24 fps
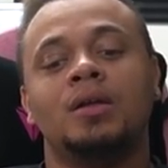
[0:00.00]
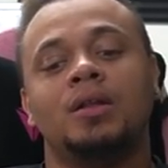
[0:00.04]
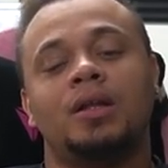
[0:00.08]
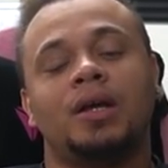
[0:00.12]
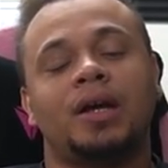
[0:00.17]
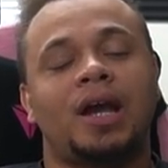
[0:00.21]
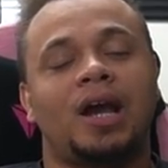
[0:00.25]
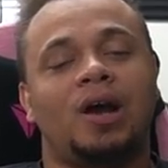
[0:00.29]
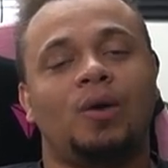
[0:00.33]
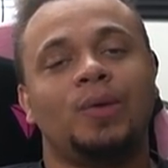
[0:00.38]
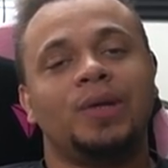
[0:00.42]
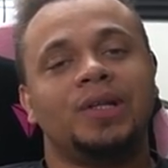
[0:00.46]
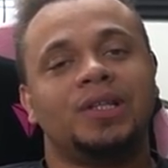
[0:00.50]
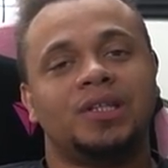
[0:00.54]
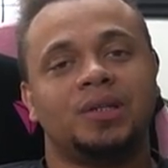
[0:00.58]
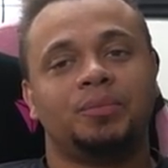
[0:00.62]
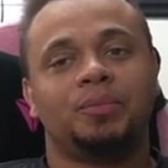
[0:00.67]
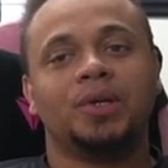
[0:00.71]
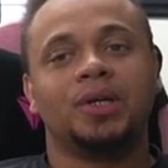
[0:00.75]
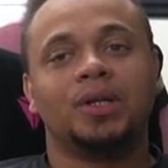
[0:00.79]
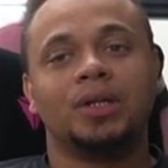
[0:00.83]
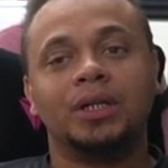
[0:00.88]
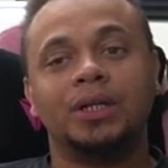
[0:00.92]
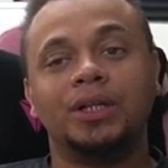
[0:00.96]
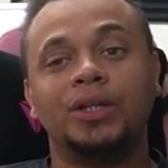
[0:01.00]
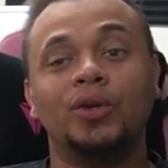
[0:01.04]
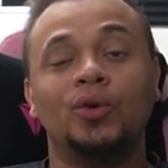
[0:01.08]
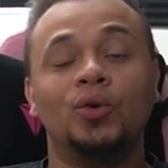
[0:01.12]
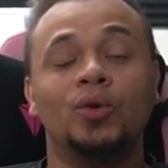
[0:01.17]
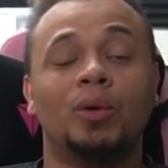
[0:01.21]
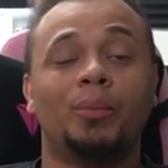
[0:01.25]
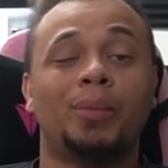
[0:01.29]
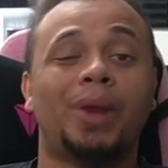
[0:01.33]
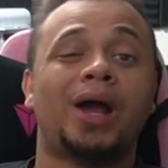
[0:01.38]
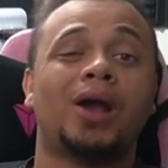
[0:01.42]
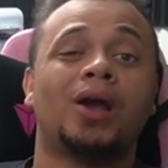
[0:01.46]
like how we typically
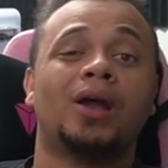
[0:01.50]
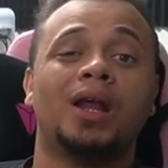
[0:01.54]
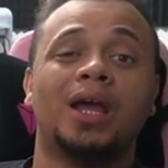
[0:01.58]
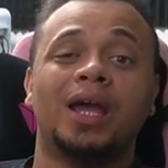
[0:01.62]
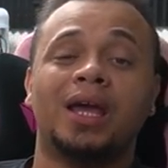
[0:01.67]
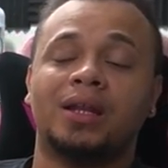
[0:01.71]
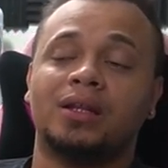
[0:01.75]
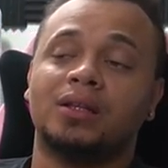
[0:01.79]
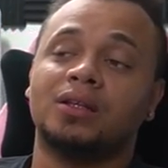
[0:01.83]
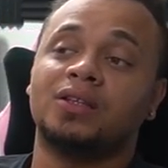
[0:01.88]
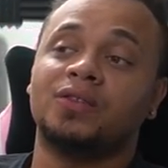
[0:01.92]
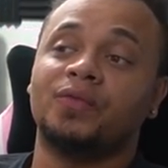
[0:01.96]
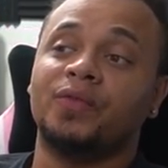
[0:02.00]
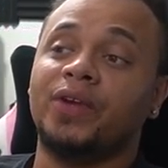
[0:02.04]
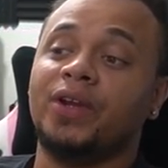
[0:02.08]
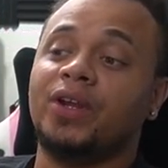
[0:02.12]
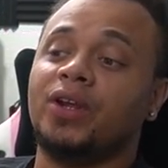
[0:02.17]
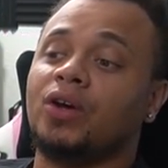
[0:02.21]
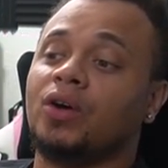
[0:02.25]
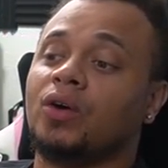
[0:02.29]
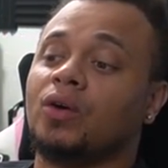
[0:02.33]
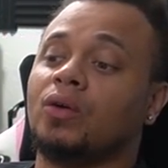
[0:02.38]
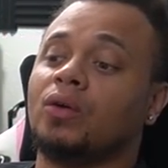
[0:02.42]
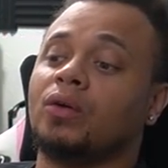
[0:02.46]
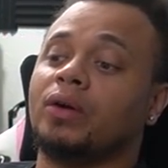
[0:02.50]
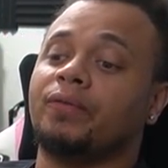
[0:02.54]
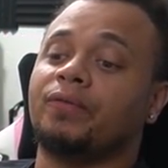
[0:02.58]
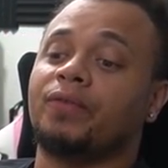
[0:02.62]
do. I'm not gonna edit this video.